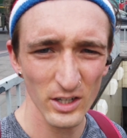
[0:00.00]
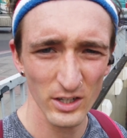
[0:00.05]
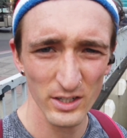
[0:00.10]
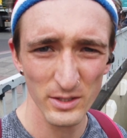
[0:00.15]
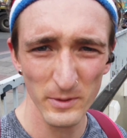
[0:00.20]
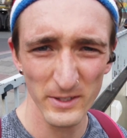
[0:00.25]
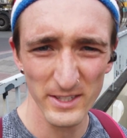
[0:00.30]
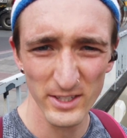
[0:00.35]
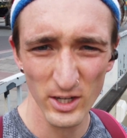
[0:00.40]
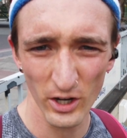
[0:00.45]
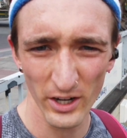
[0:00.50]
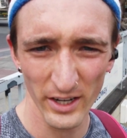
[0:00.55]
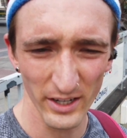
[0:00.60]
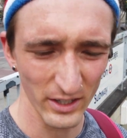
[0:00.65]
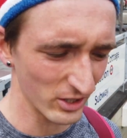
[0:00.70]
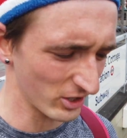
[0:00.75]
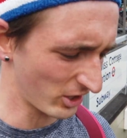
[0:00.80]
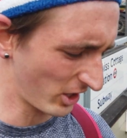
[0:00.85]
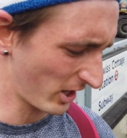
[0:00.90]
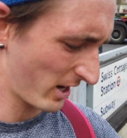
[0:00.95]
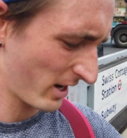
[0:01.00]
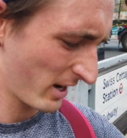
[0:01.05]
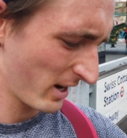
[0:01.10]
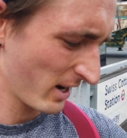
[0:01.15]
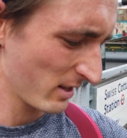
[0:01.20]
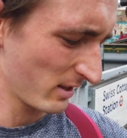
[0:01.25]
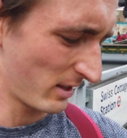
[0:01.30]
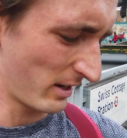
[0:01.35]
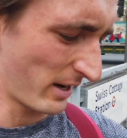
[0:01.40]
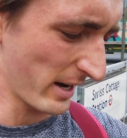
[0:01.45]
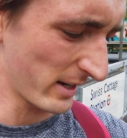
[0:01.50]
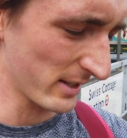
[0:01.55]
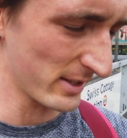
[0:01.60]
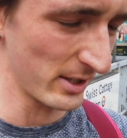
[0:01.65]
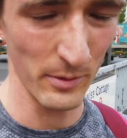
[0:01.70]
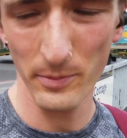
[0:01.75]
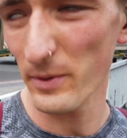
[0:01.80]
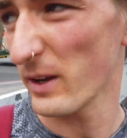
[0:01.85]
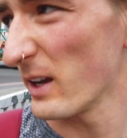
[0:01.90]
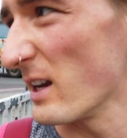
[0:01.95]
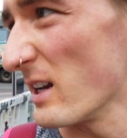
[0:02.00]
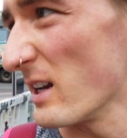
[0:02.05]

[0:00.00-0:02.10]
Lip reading: So, Swiss Cottage. The next up